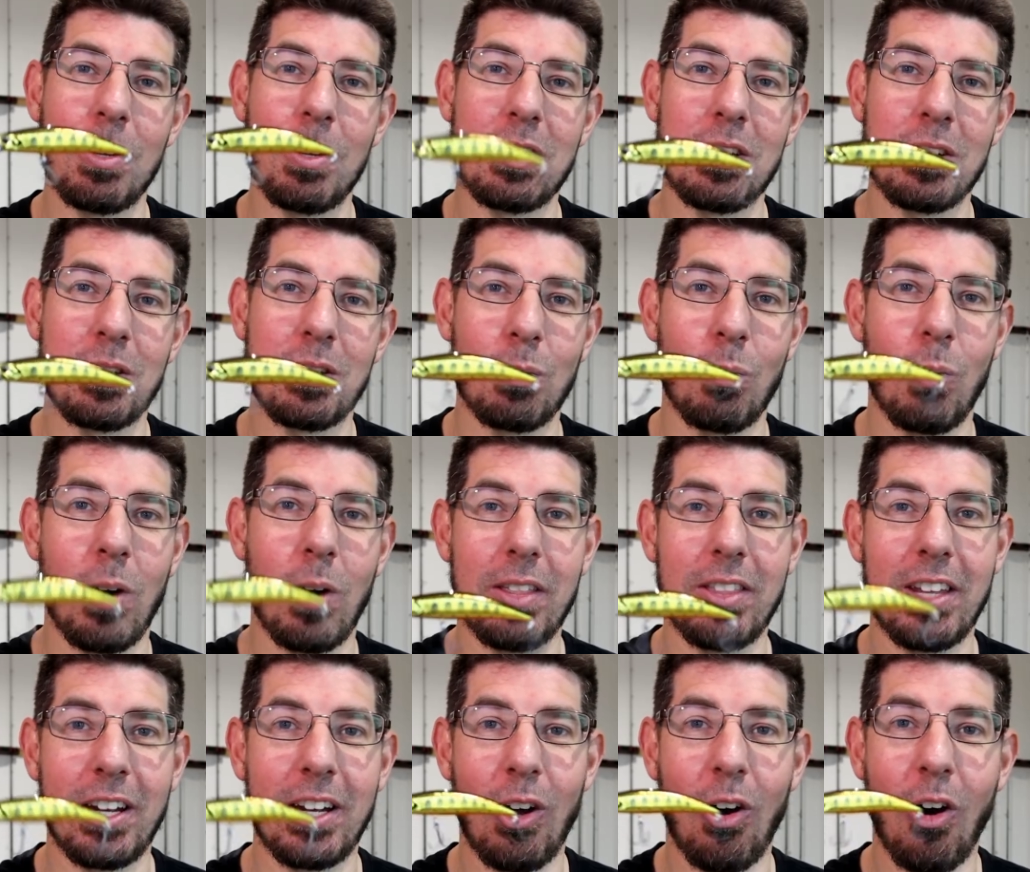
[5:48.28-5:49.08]
which is the
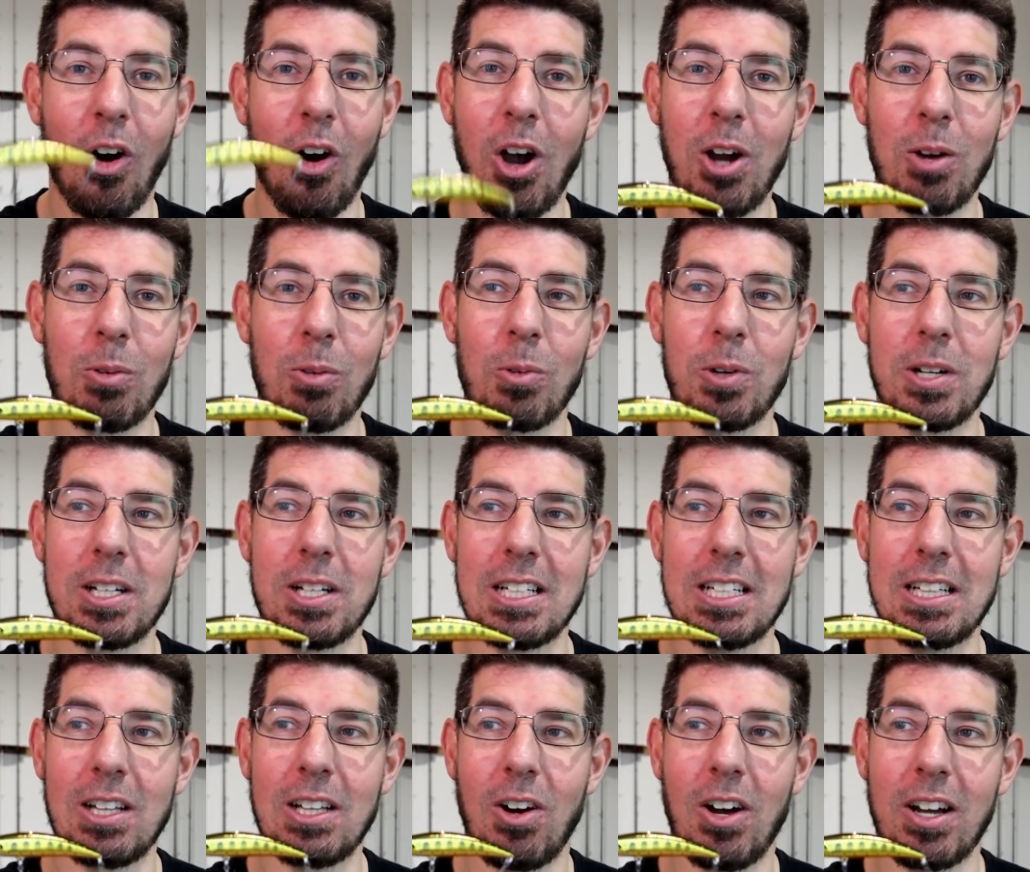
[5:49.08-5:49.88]
one that I
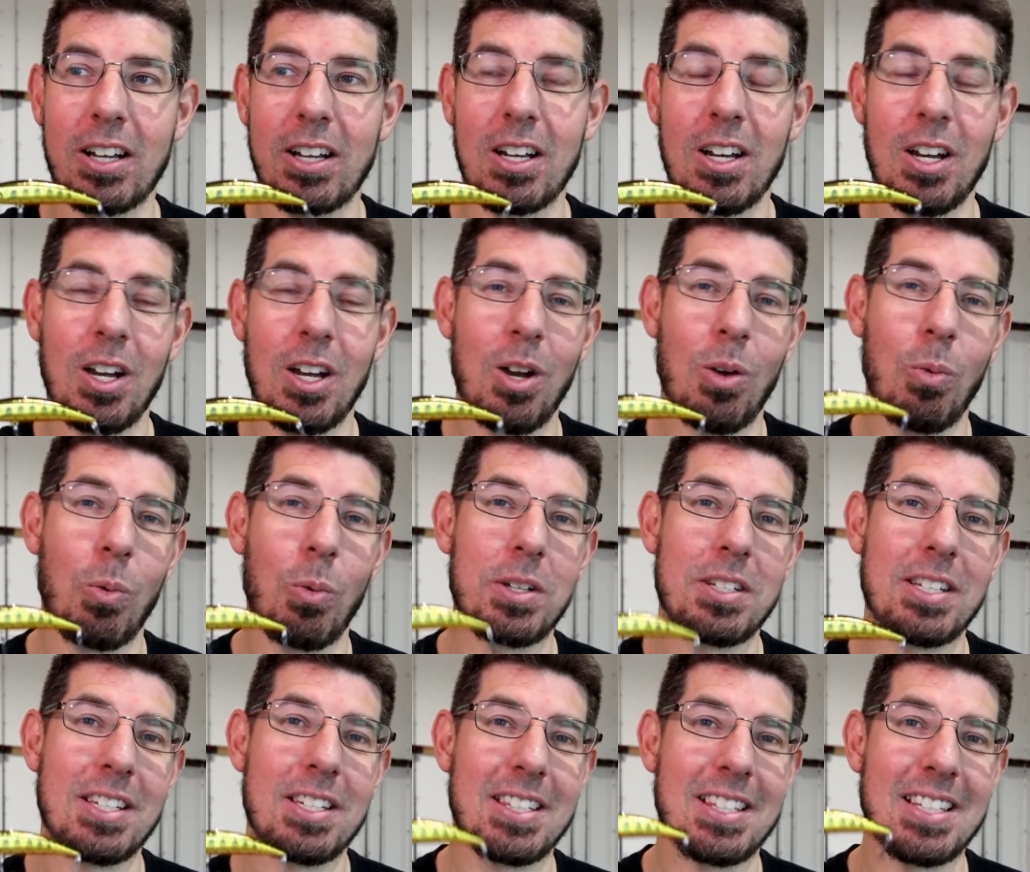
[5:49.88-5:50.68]
really like,
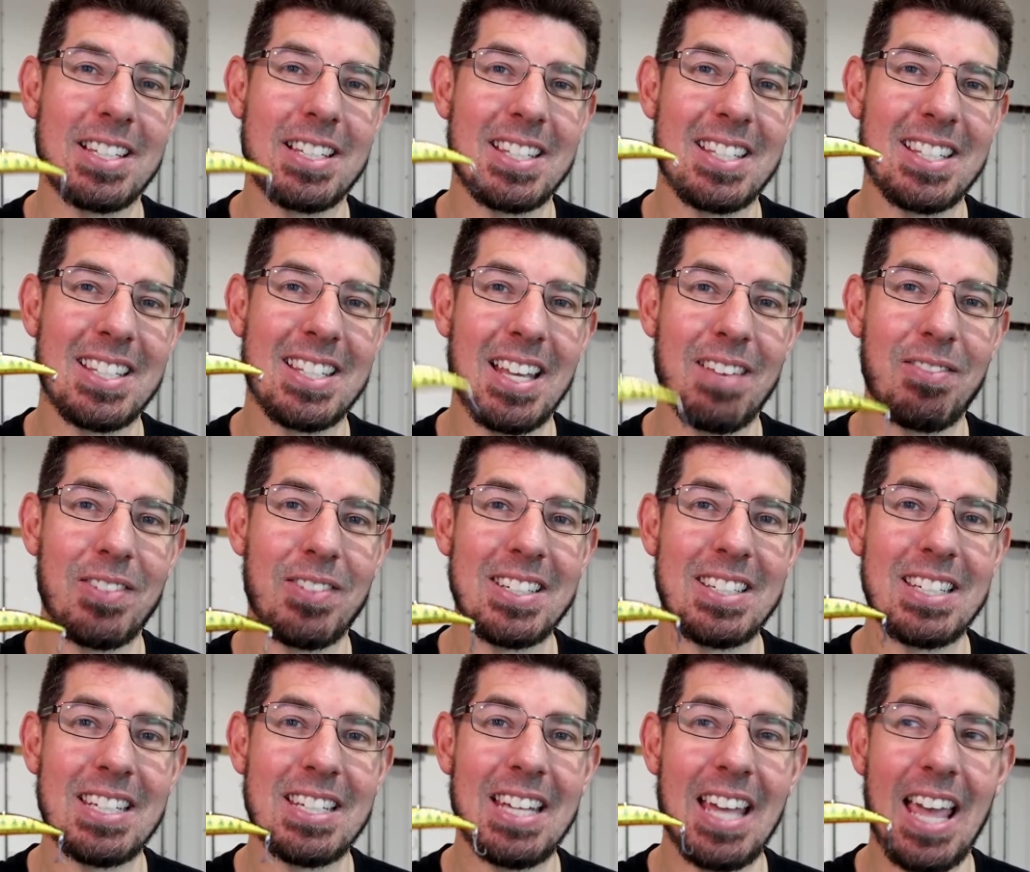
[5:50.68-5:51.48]
which is the
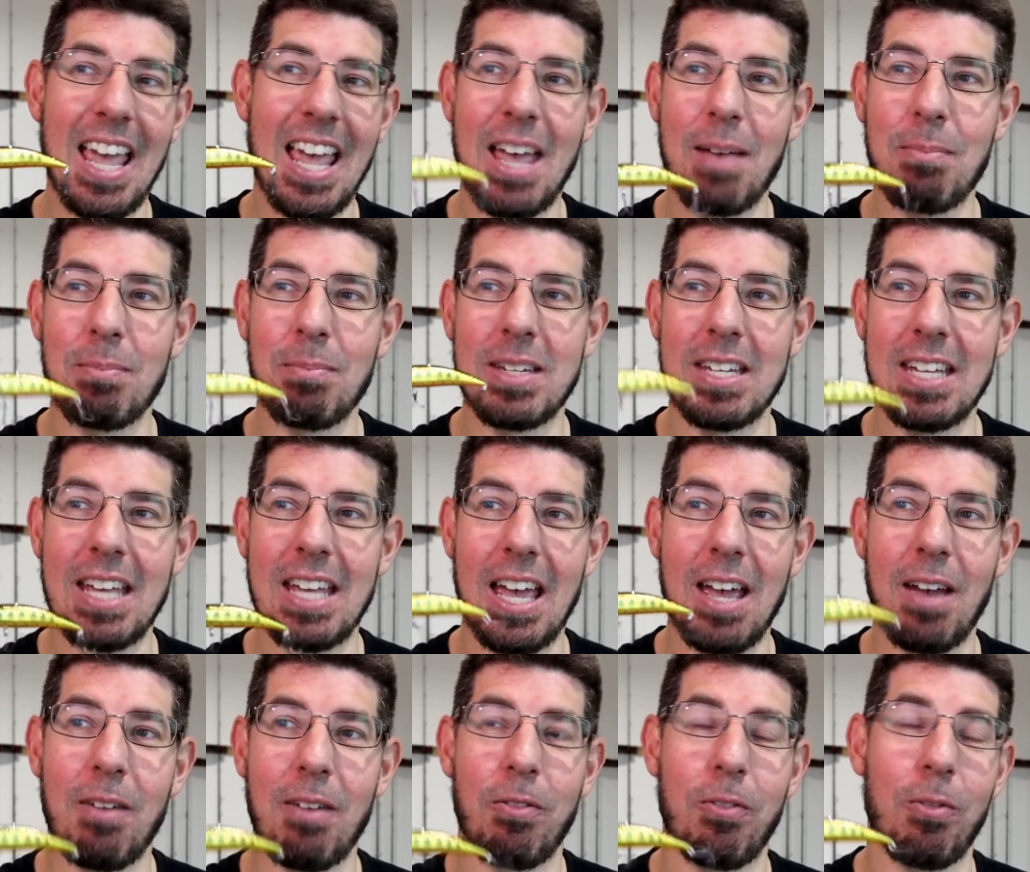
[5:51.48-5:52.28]
70
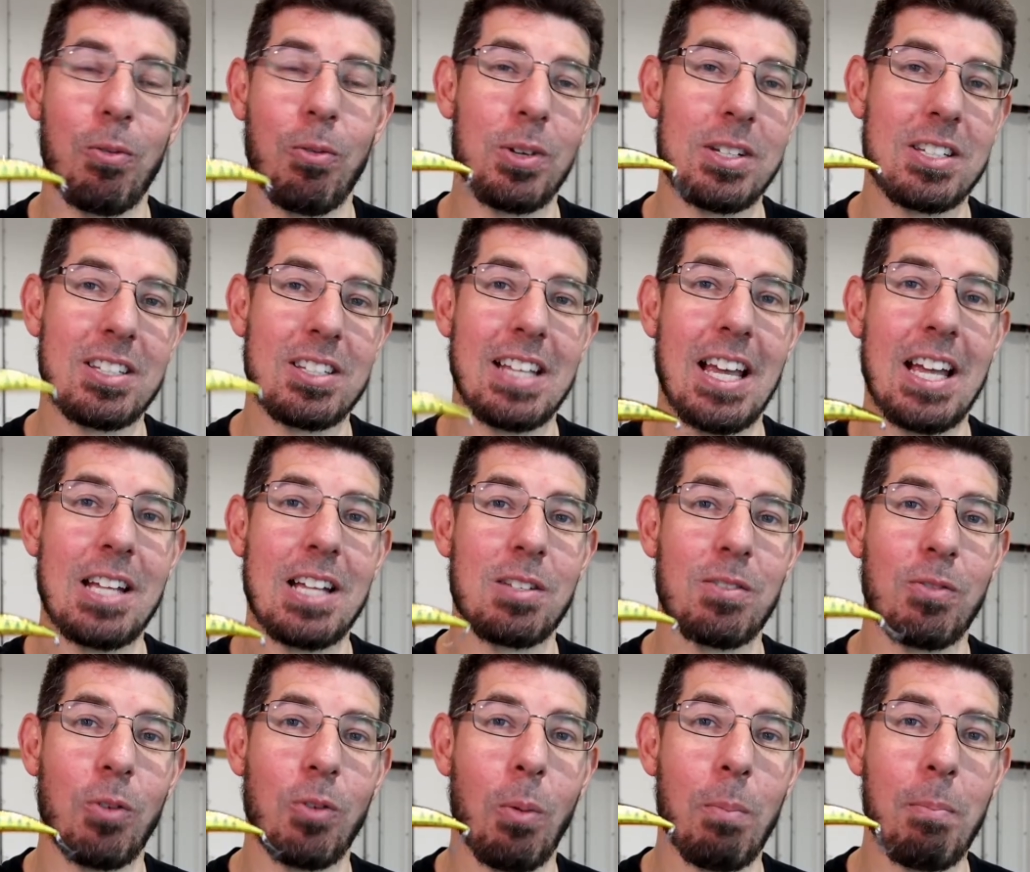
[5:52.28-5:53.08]
MDF, which
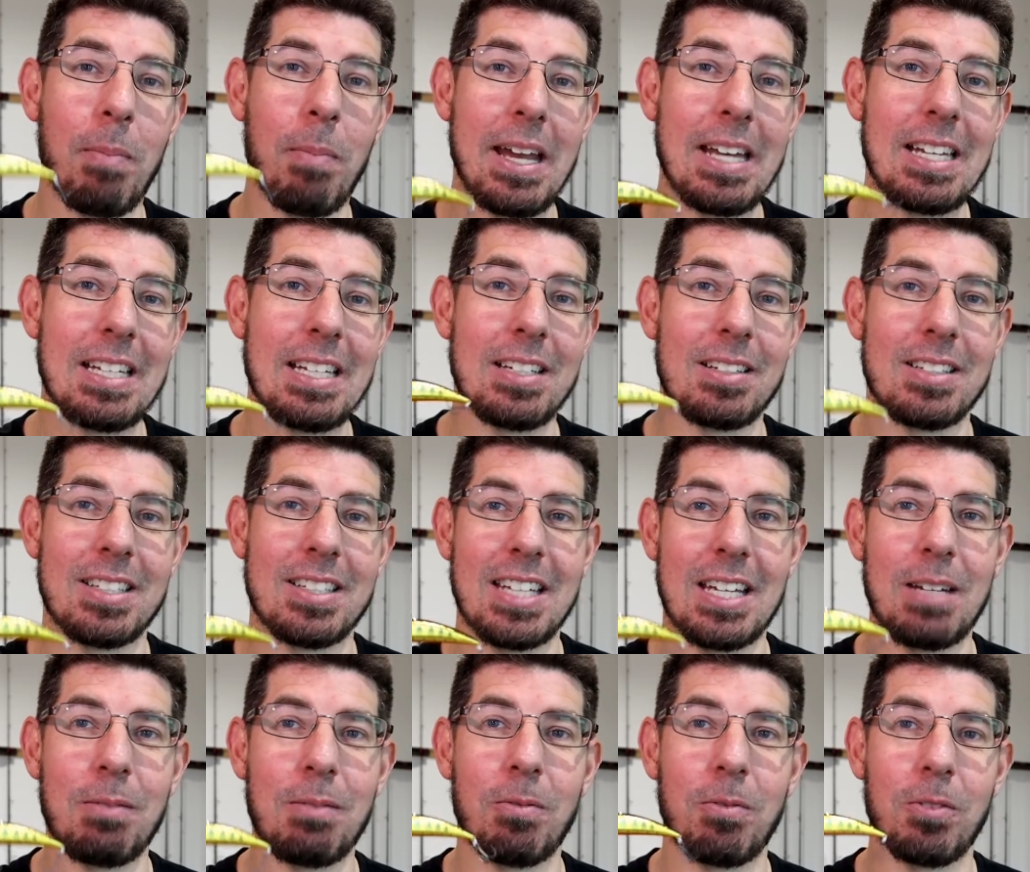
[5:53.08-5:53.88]
stands for medium
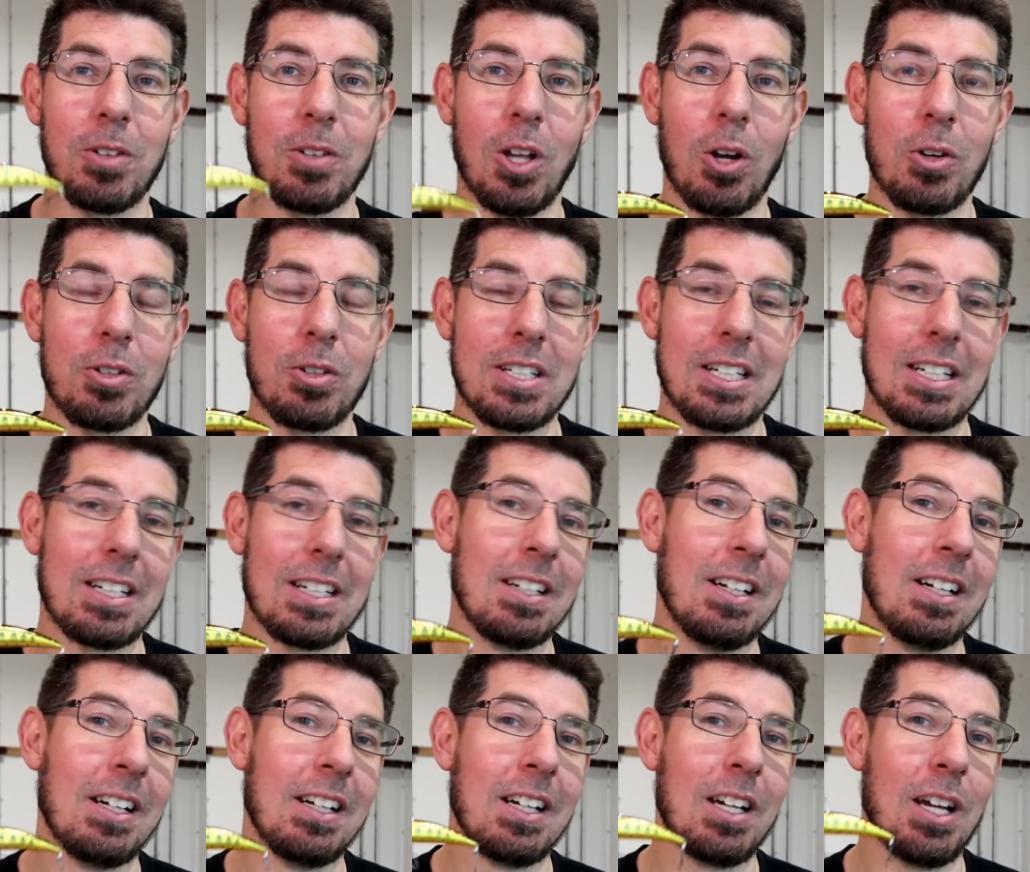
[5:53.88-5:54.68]
deep floating.